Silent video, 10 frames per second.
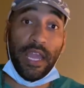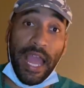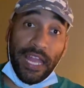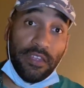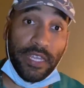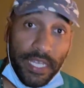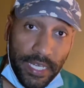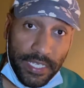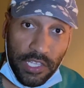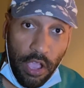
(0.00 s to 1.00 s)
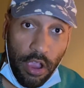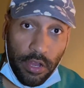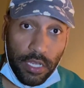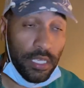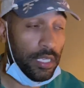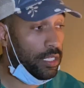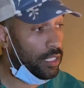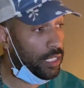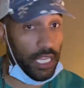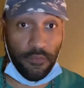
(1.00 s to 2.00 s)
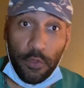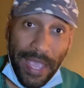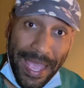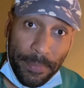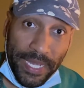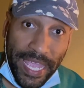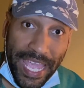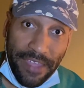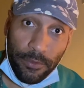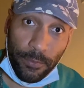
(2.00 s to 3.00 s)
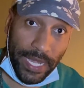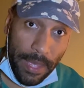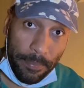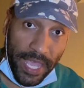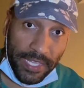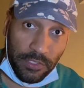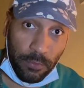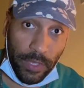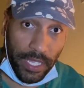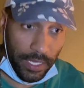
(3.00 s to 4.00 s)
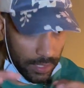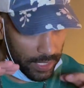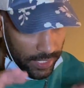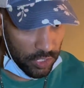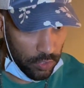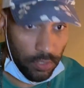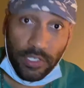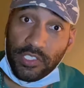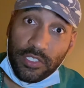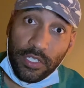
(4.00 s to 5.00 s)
I look at it as art. If you happen to have it when I pass away, that's yours.